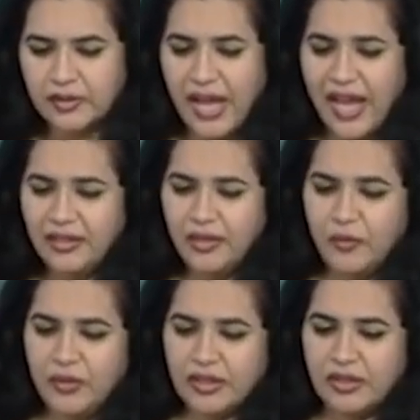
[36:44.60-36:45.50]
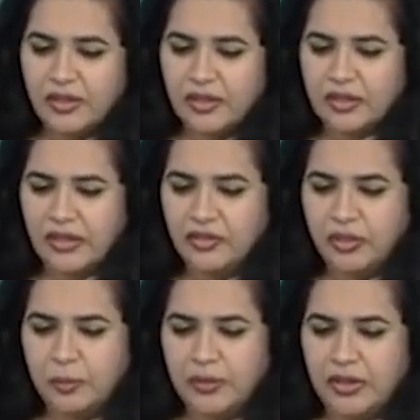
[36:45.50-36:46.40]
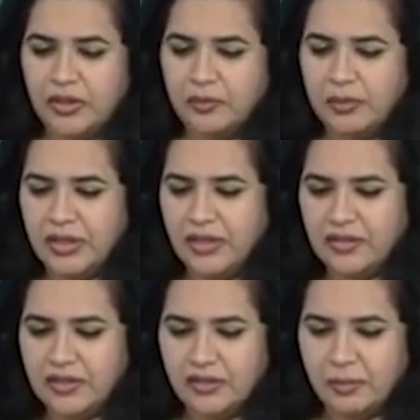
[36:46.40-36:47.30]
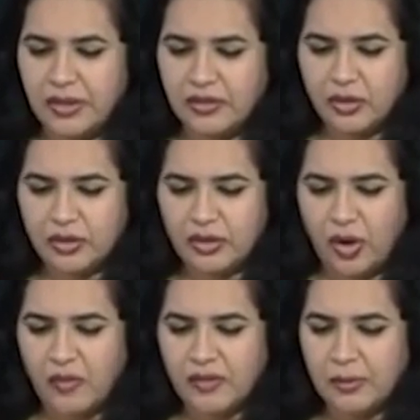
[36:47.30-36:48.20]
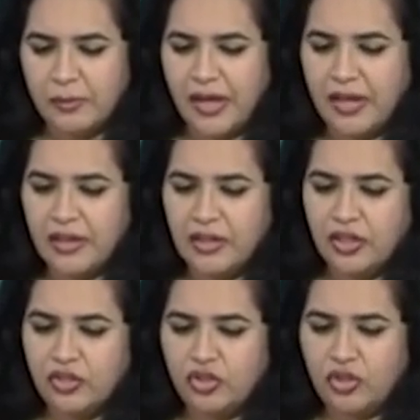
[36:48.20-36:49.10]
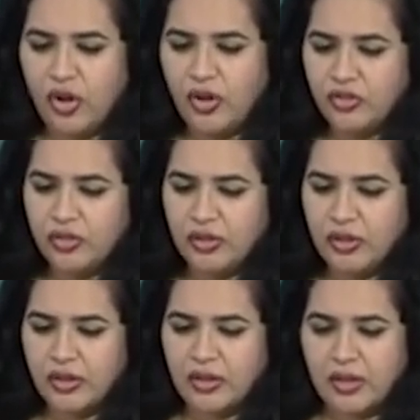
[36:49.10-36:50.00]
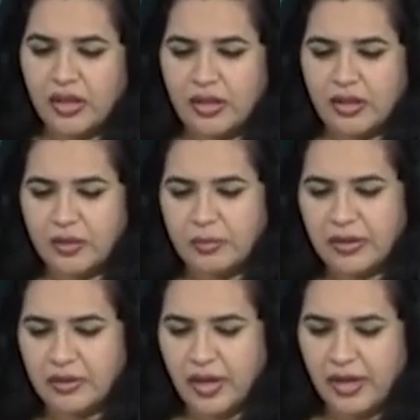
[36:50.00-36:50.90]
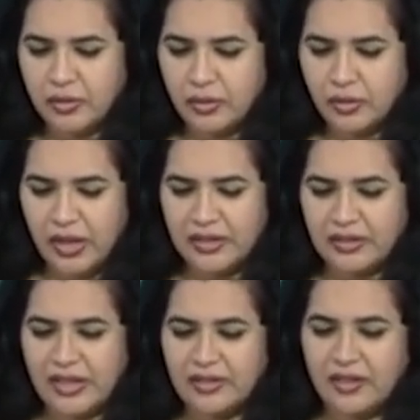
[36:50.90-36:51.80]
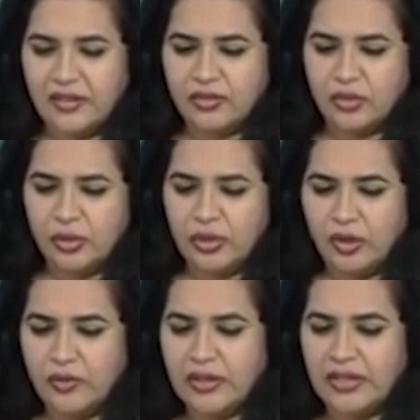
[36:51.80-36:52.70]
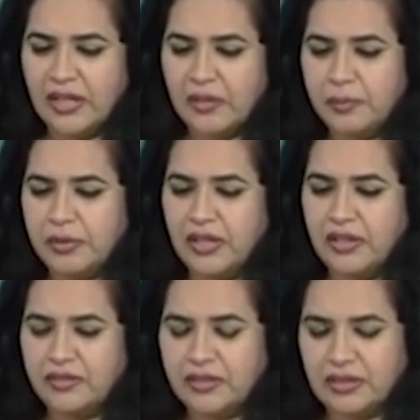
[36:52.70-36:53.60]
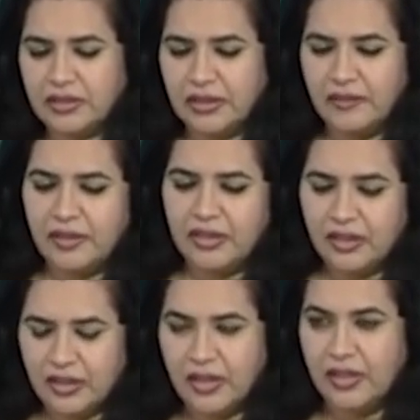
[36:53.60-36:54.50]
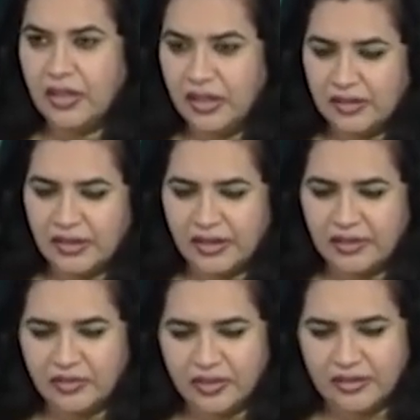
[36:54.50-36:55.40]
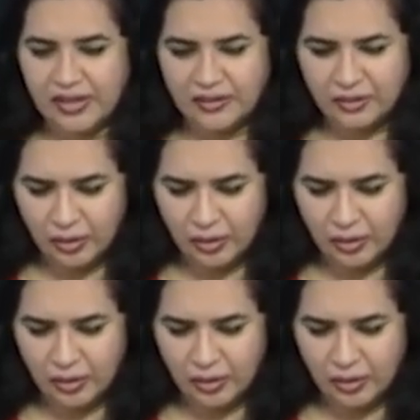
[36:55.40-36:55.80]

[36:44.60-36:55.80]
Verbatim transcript: Diary of a uh, Country uh, Priest is based on a novel by Georges uh, Bernano and tells the story of a young priest living in the countryside. So,